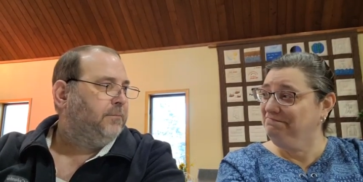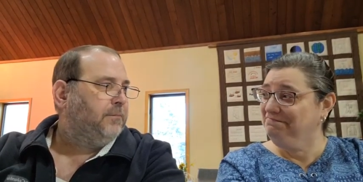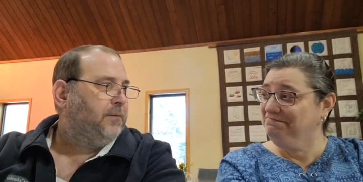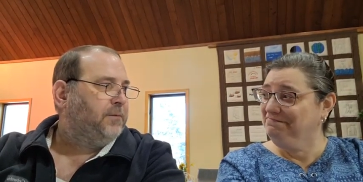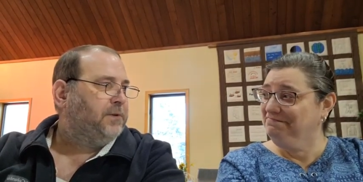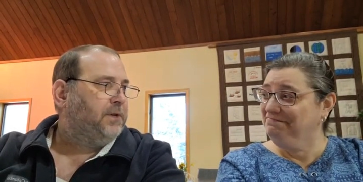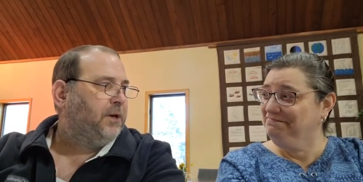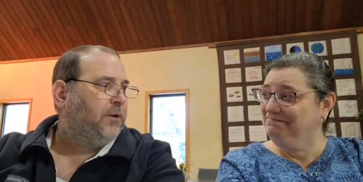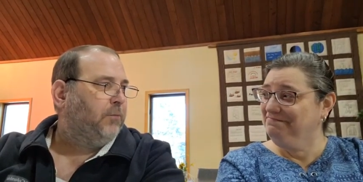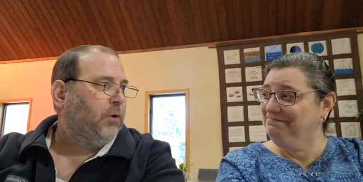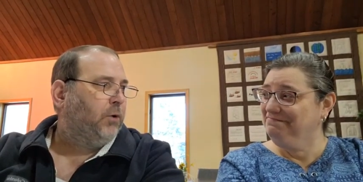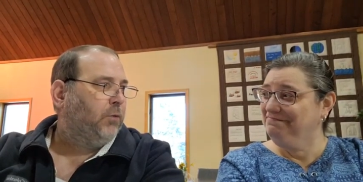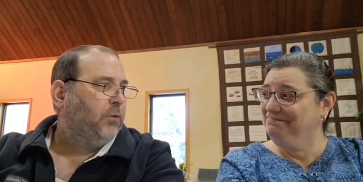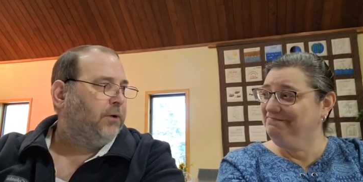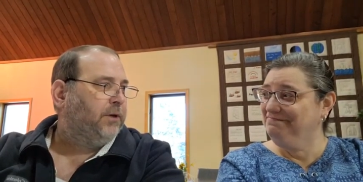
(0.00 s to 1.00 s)
Speaker 1: I was thinking
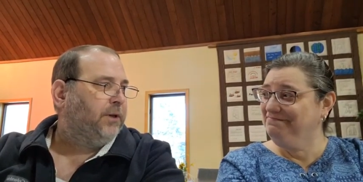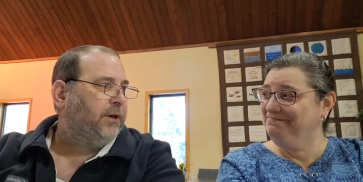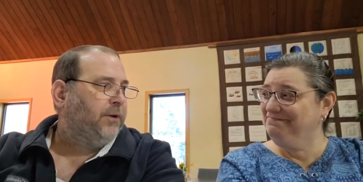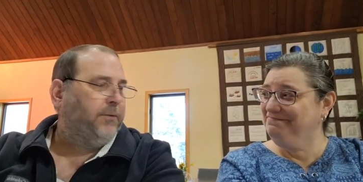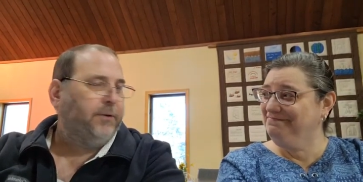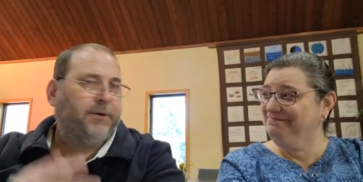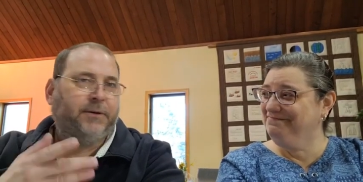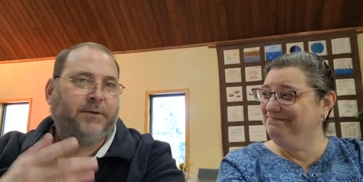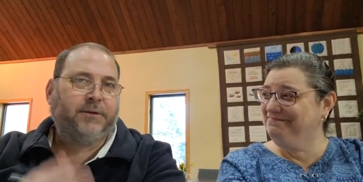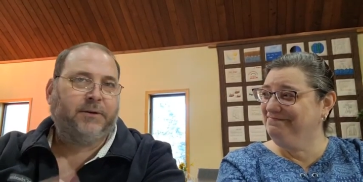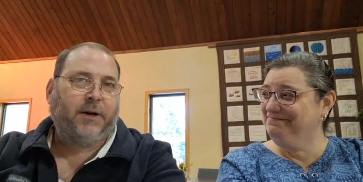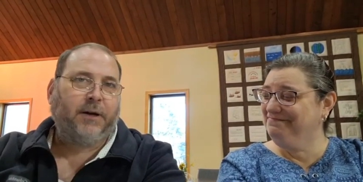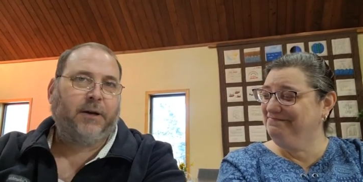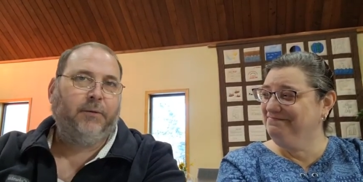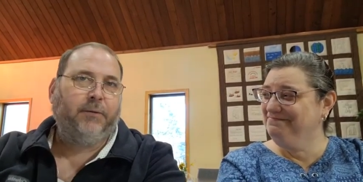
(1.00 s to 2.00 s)
more worldly. We are
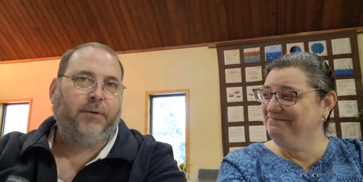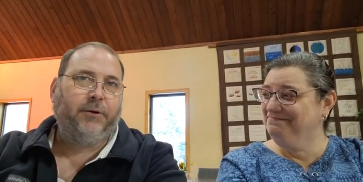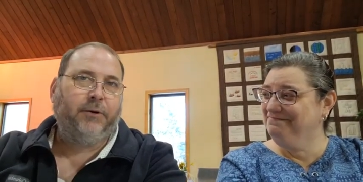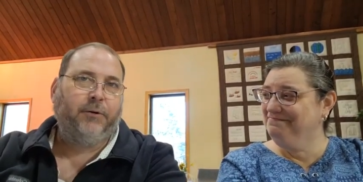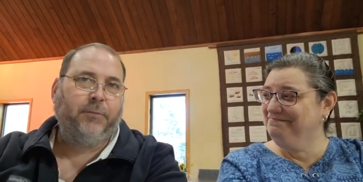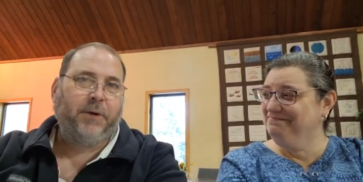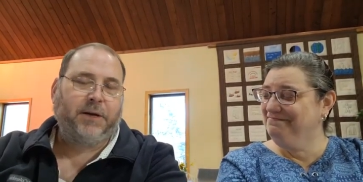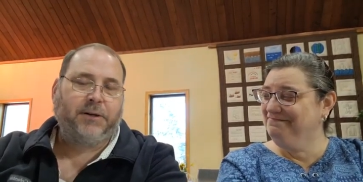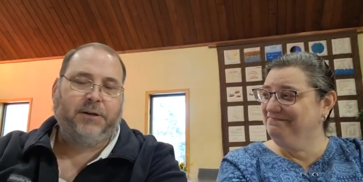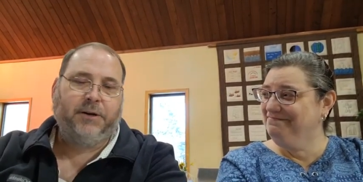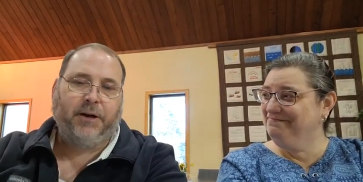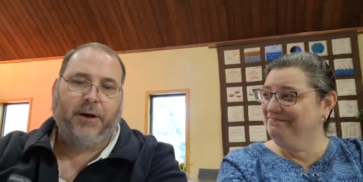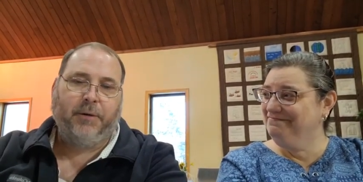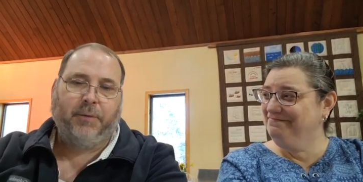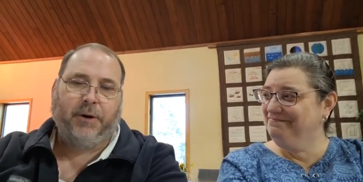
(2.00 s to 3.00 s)
talking with a group
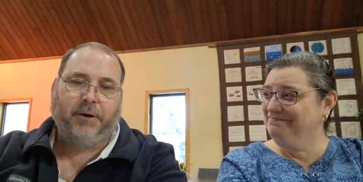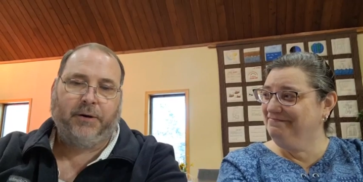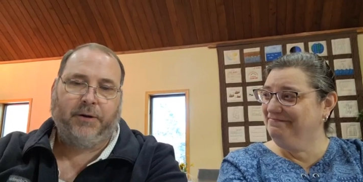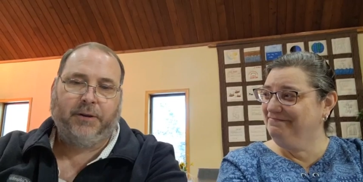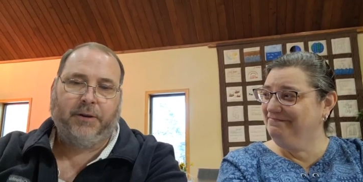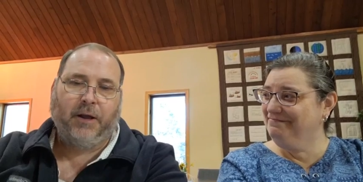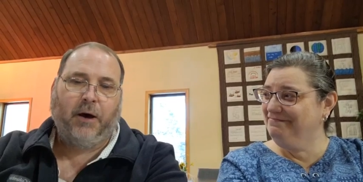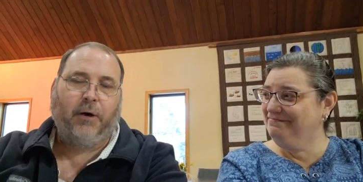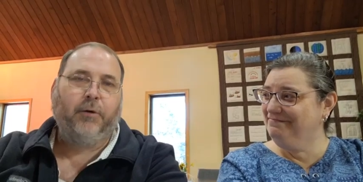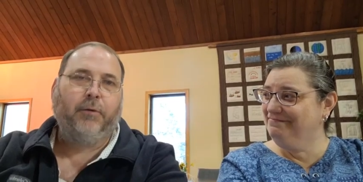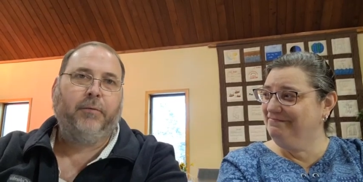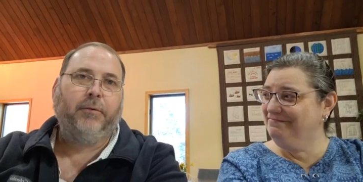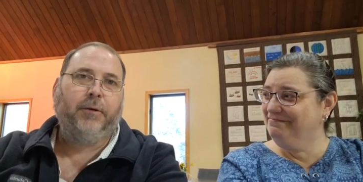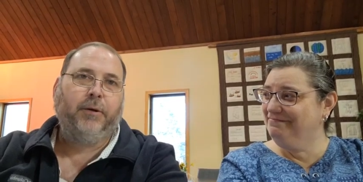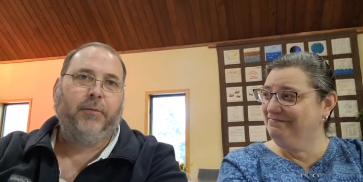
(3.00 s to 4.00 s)
yesterday about
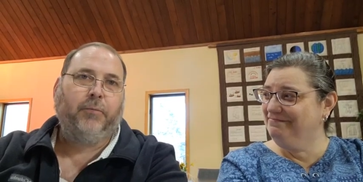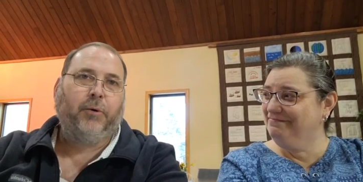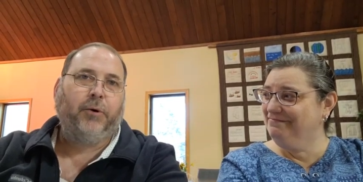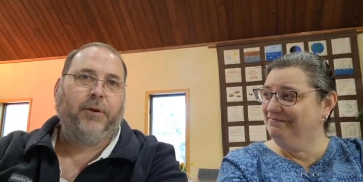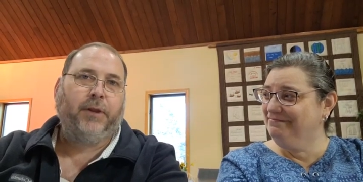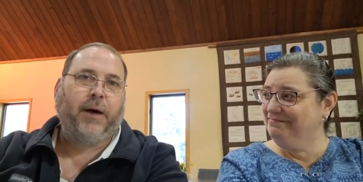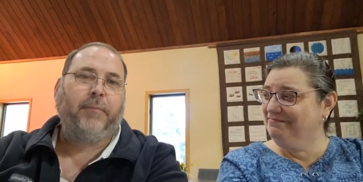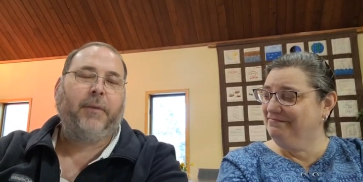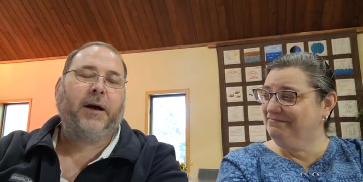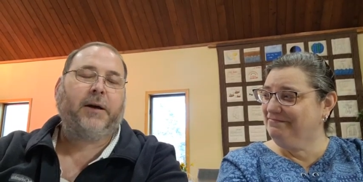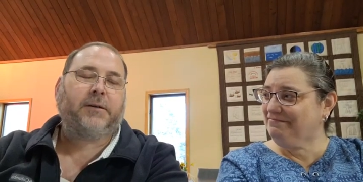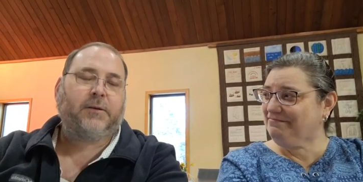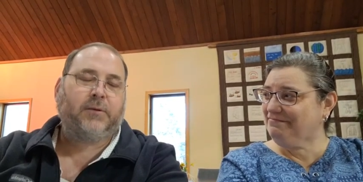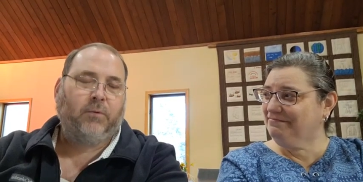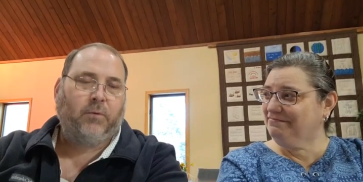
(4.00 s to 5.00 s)
how important that
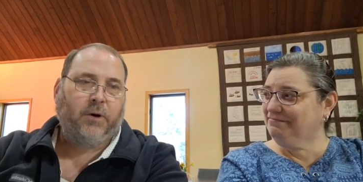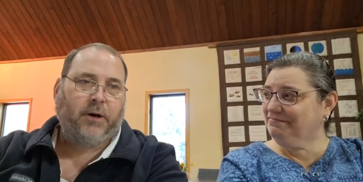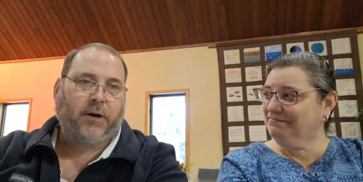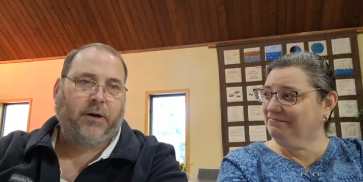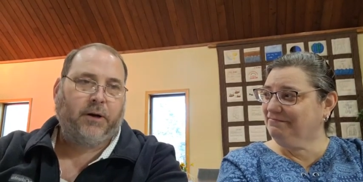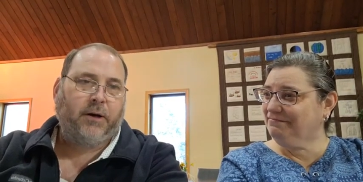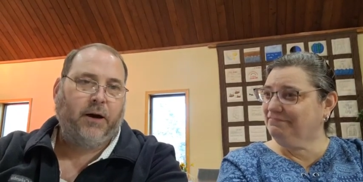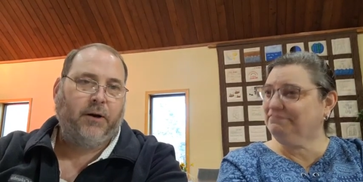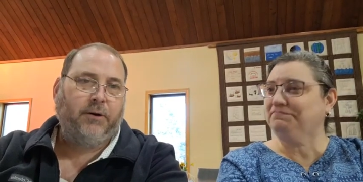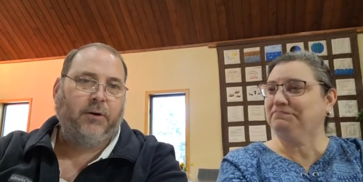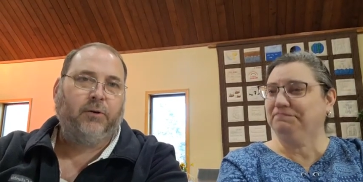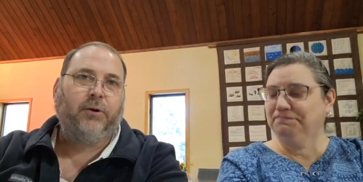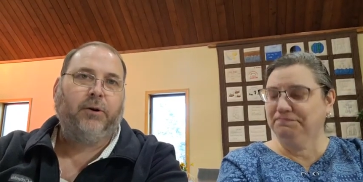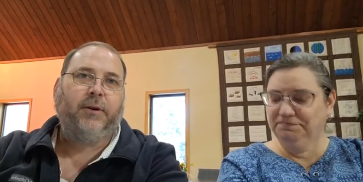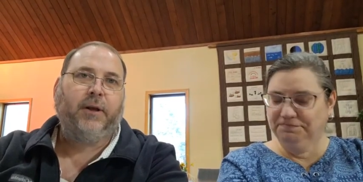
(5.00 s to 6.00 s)
masks work and how you
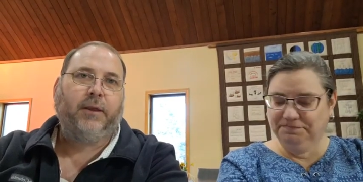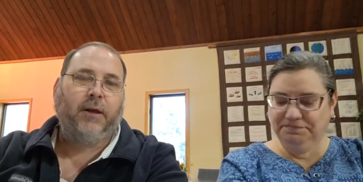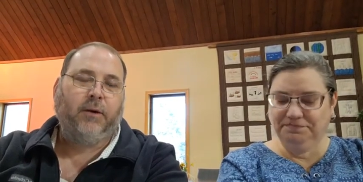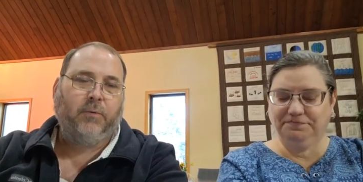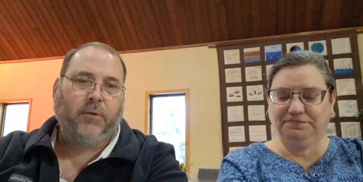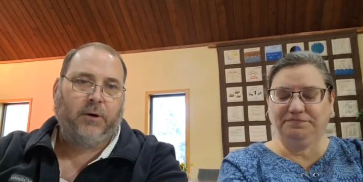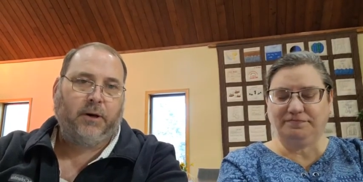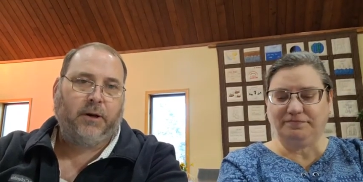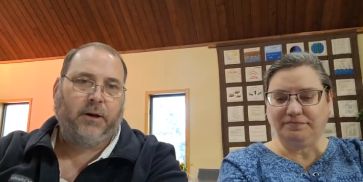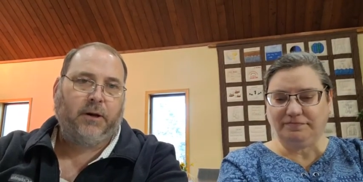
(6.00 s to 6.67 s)
learn that they work.